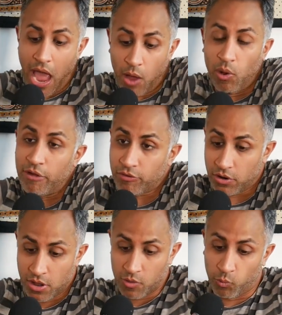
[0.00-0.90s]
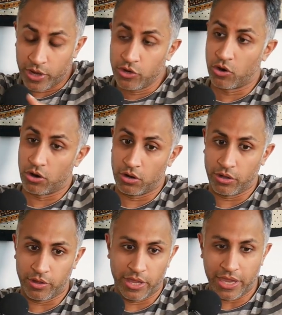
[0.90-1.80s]
However, when you're
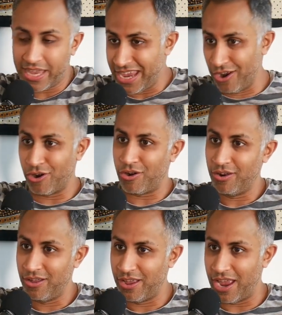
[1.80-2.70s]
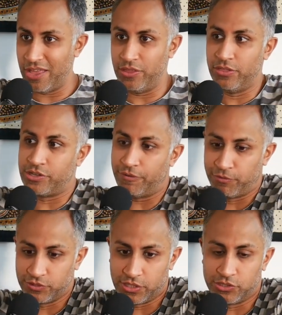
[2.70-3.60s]
here, and then the
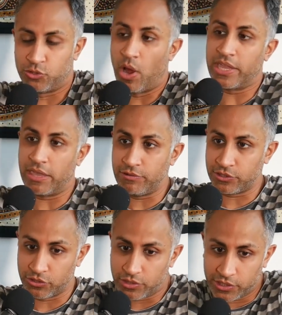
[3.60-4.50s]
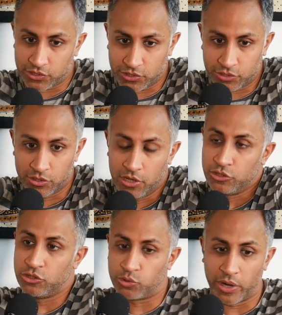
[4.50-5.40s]
difference is, do I give it to this
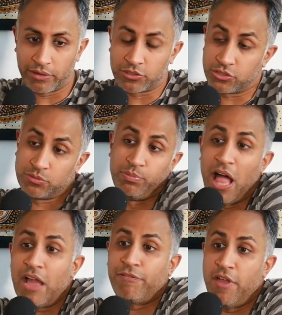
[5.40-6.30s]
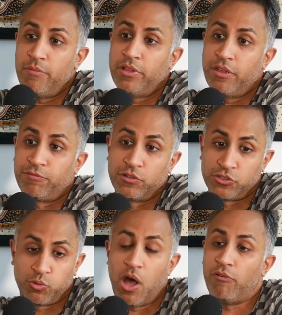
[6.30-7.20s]
black family for
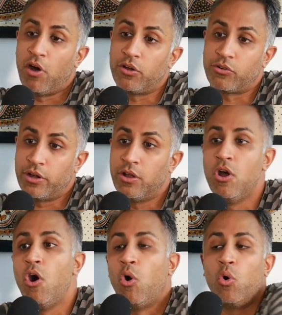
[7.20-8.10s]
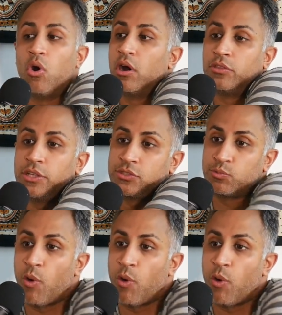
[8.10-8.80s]
$1,200? Or this